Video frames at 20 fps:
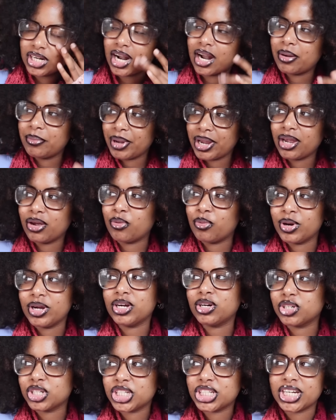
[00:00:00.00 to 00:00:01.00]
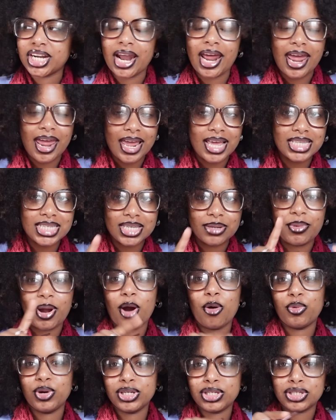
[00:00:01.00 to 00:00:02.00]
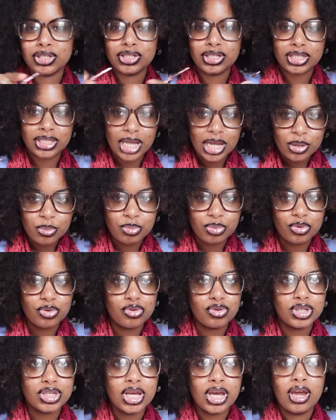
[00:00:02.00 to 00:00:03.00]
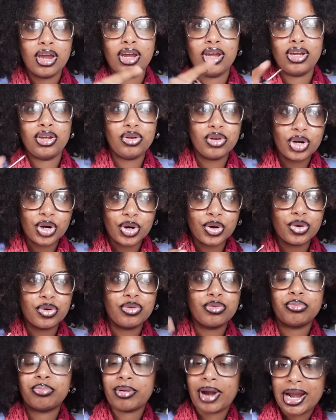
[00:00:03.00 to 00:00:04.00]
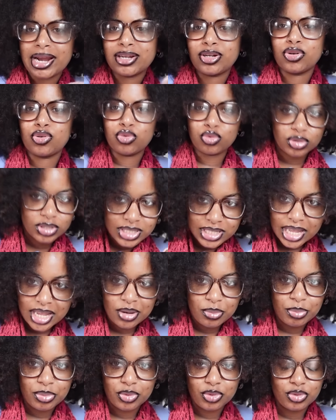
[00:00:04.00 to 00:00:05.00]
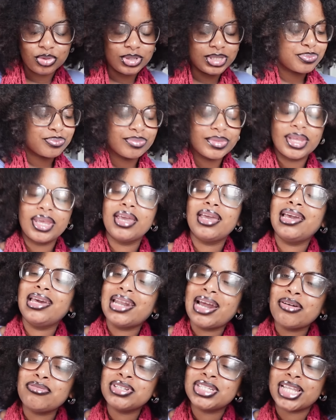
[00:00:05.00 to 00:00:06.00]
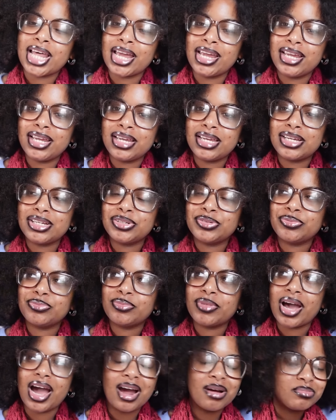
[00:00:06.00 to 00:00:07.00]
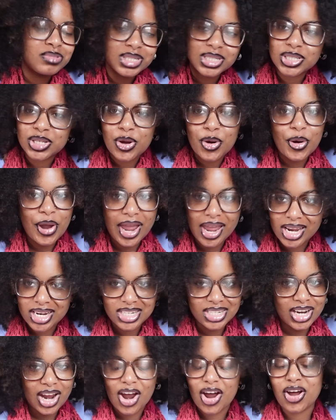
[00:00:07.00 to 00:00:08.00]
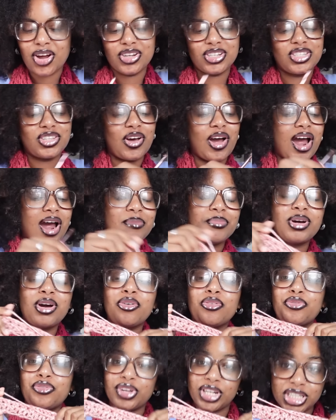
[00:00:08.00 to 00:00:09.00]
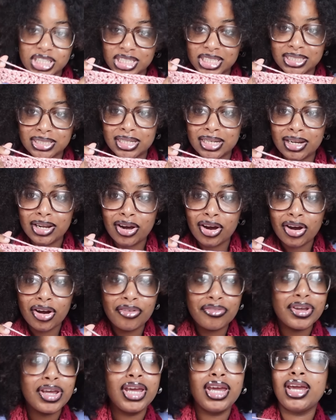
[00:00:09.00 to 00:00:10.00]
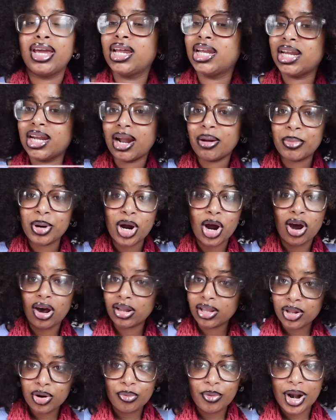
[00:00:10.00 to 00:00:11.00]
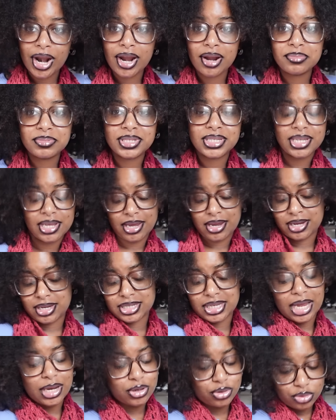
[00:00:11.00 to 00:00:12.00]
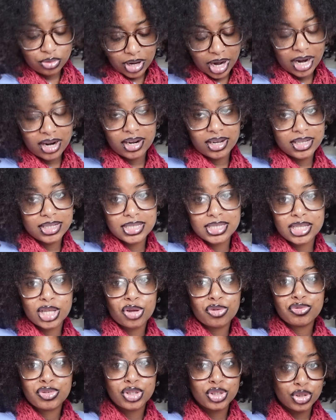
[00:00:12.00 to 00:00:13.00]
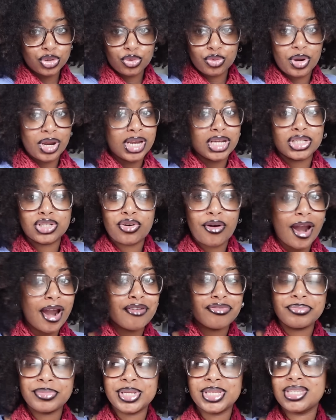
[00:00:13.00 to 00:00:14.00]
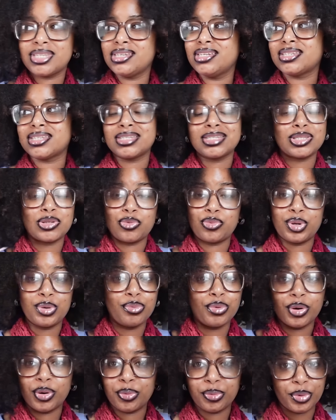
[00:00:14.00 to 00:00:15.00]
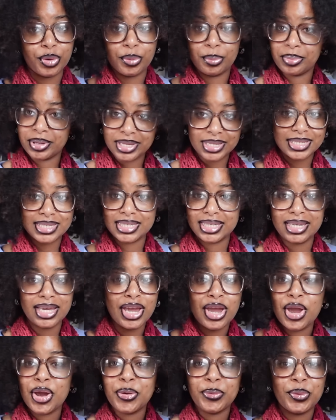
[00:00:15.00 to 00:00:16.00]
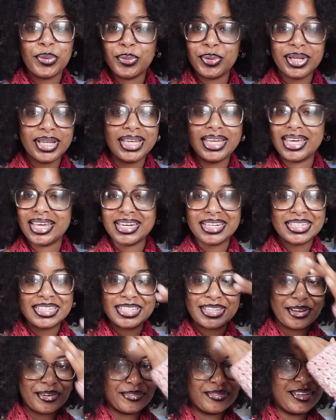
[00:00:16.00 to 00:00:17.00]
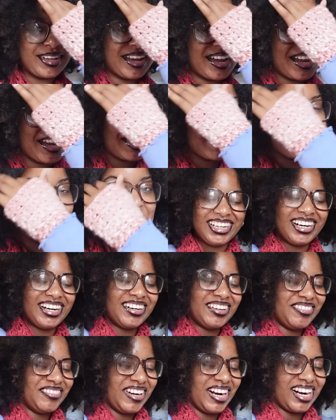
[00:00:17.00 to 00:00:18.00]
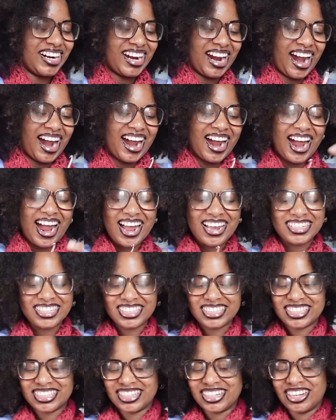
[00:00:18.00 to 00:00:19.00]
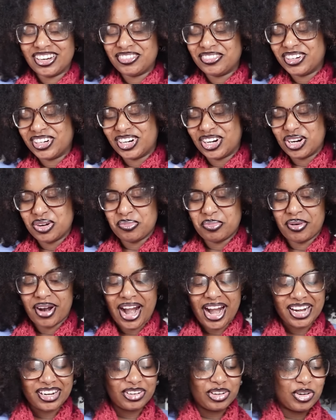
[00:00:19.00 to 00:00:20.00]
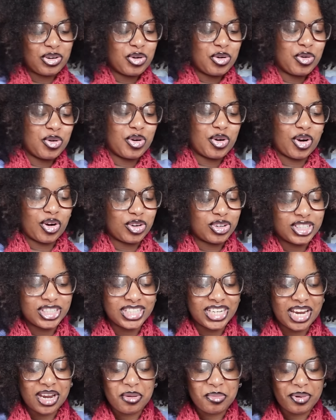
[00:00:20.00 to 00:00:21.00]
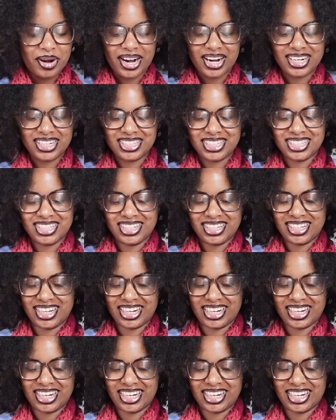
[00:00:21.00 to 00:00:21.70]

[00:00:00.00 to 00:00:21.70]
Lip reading: I make? What else should I add to my winter staples? You know, practical staples. And I was like, I'm just gonna ask y'all. So I'm gonna finish this glove, and then I'm gonna call it a wraps, because I do got other stuff to do, and it's craftmas season, so we real busy. We really getting stuff done. Oh my god, I just love a good practical crochet project.